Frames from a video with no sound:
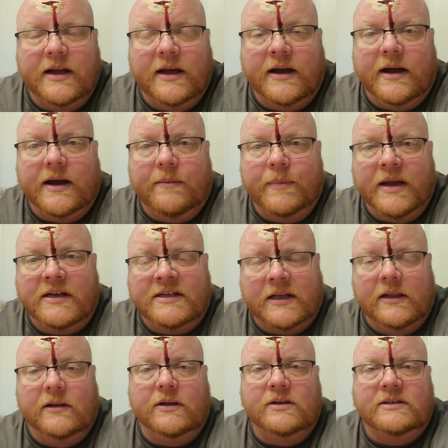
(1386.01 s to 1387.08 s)

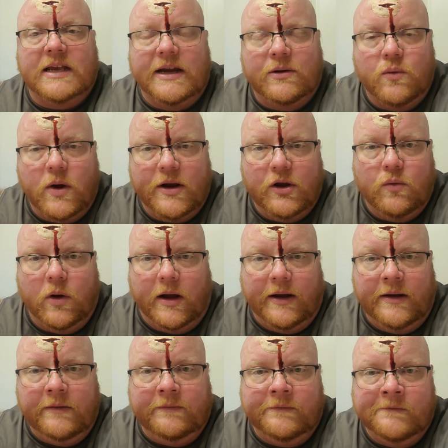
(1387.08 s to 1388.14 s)
until it looks like what you
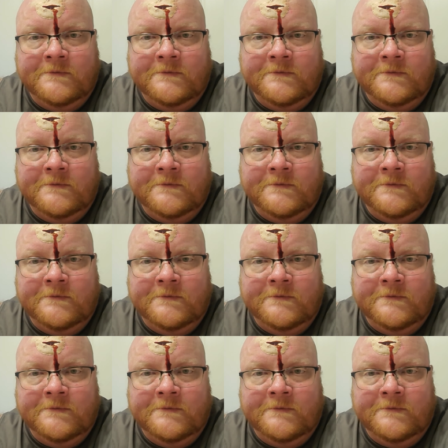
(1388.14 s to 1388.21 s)
want,